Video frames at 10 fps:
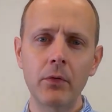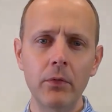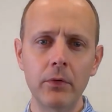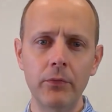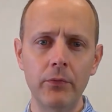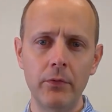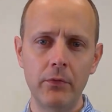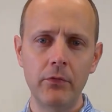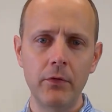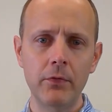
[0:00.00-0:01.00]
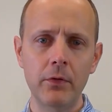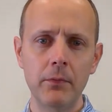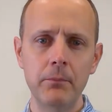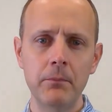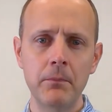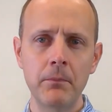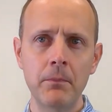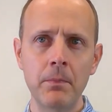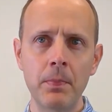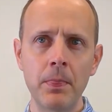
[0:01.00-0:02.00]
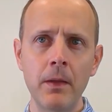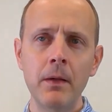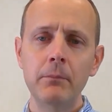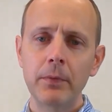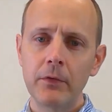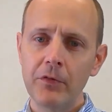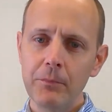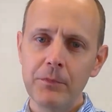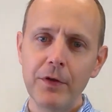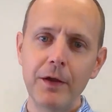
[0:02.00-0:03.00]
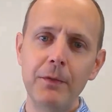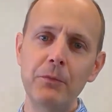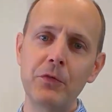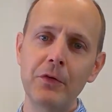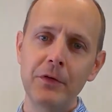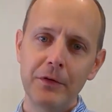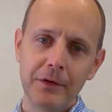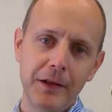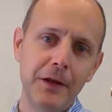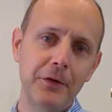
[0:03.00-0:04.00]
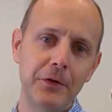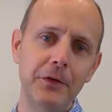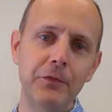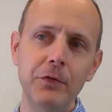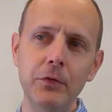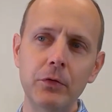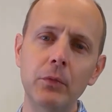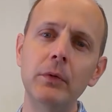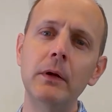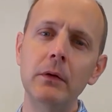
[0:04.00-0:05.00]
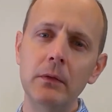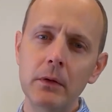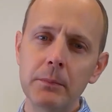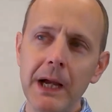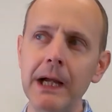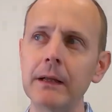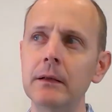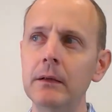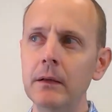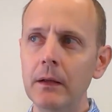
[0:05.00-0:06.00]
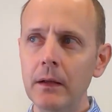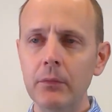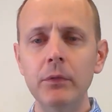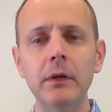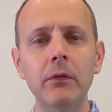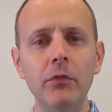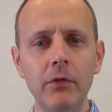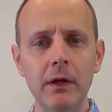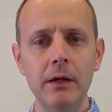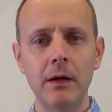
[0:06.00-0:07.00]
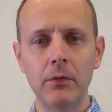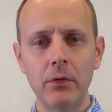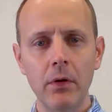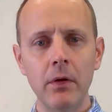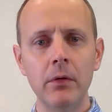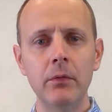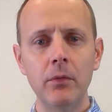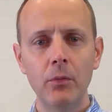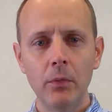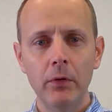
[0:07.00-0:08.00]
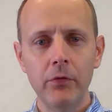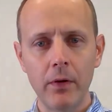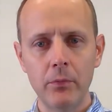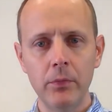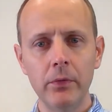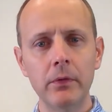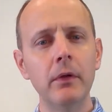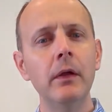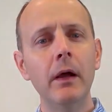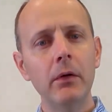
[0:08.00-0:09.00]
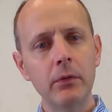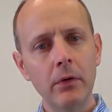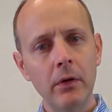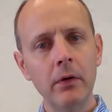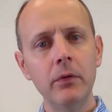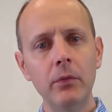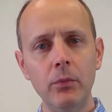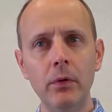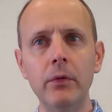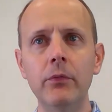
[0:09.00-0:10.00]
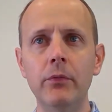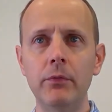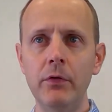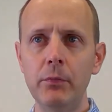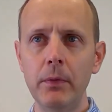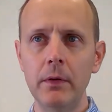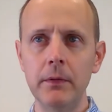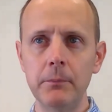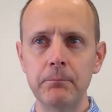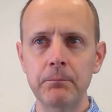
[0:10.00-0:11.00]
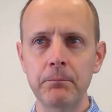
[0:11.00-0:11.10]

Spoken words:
Of course, it's difficult. But sometimes later in the future, we can look back and we can see how God was at work, how God was responding.